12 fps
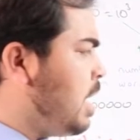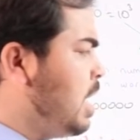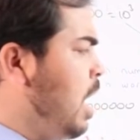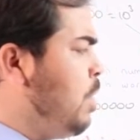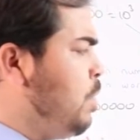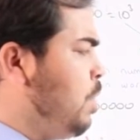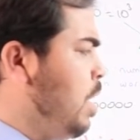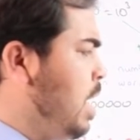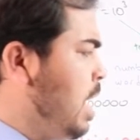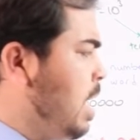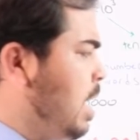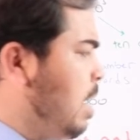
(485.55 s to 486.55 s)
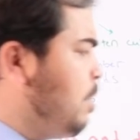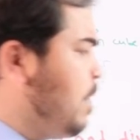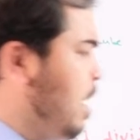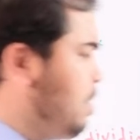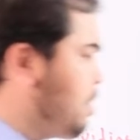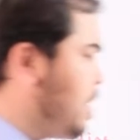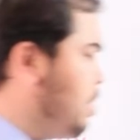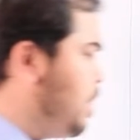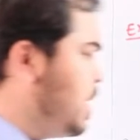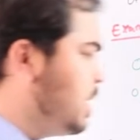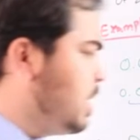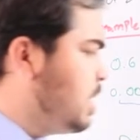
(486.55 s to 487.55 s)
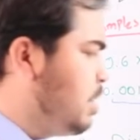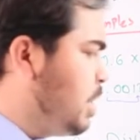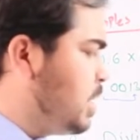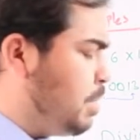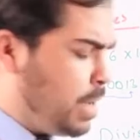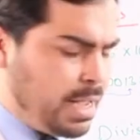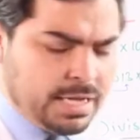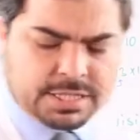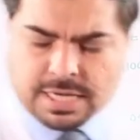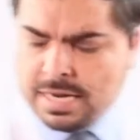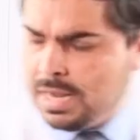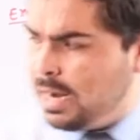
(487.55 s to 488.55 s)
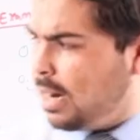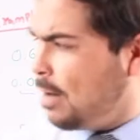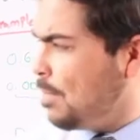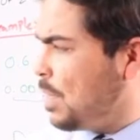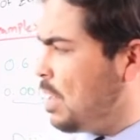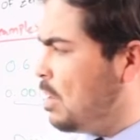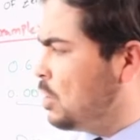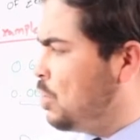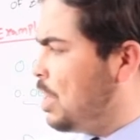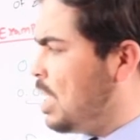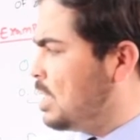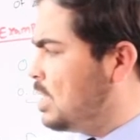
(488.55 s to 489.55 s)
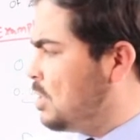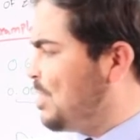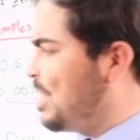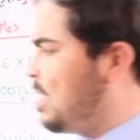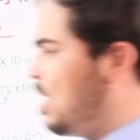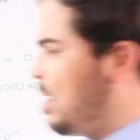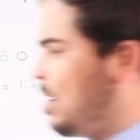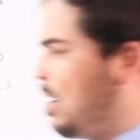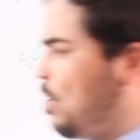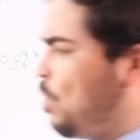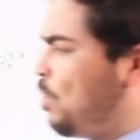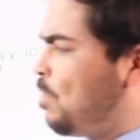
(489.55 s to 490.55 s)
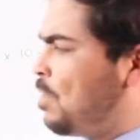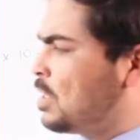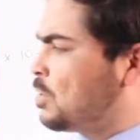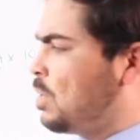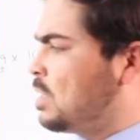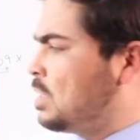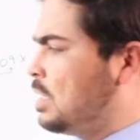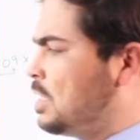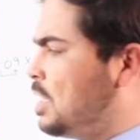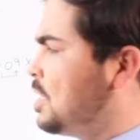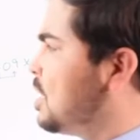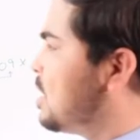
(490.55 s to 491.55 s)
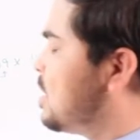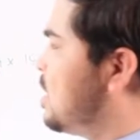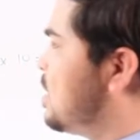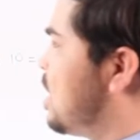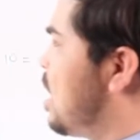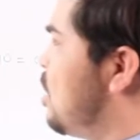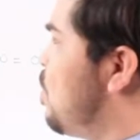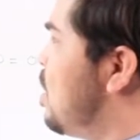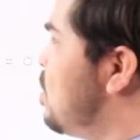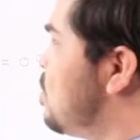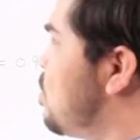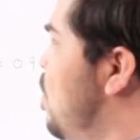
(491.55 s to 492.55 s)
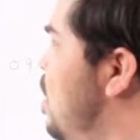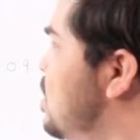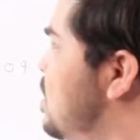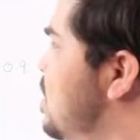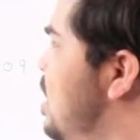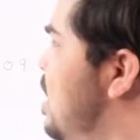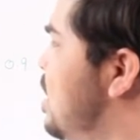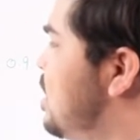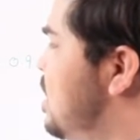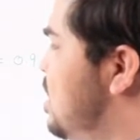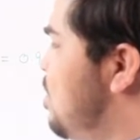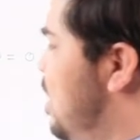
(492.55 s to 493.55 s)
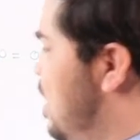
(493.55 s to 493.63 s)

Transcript: Now we have completed the multiplication here. 2 cases were there. First was integers, the second one was decimal.